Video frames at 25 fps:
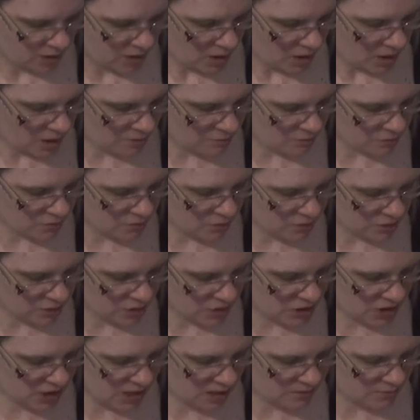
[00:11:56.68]
I will not
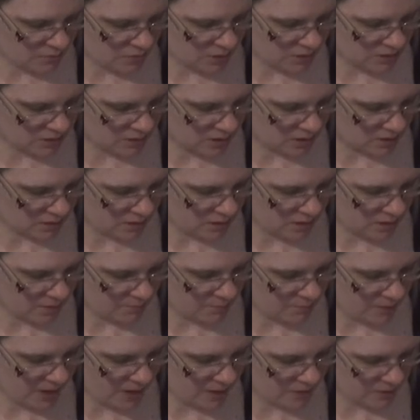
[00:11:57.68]
charm my tongue, I am
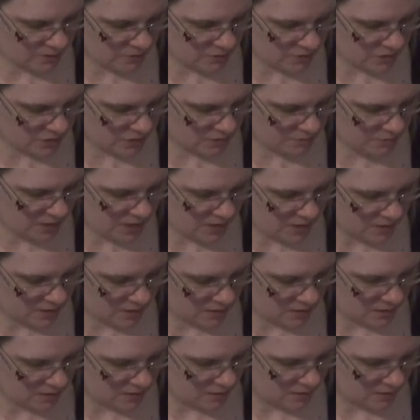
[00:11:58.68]
bound to speak.